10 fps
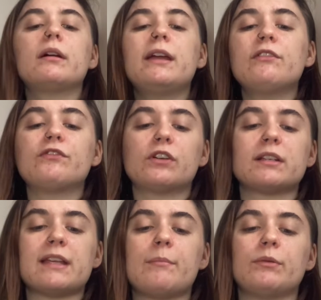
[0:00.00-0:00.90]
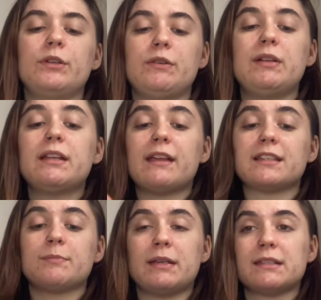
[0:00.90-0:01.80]
If, for example, you needed
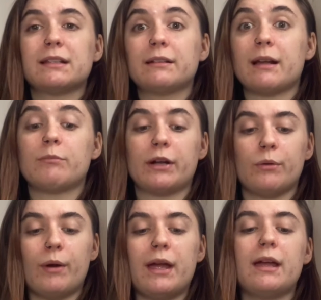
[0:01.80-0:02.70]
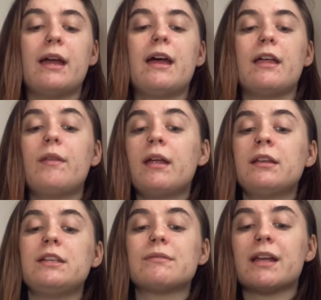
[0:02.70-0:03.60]
that space cleared up right away, then
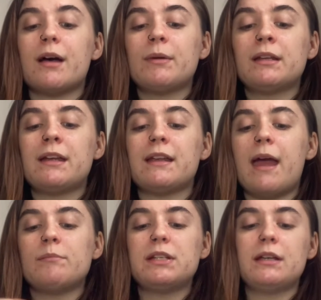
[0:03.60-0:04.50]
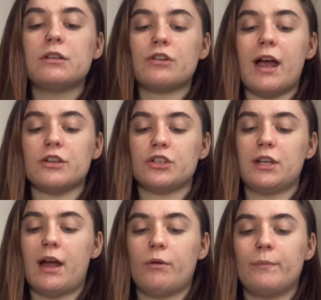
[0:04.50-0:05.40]
you can come in and empty trash
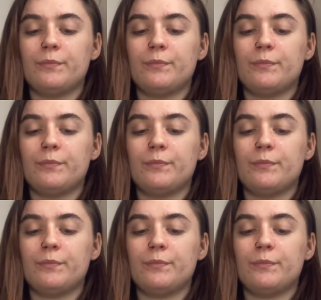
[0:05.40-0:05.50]
now.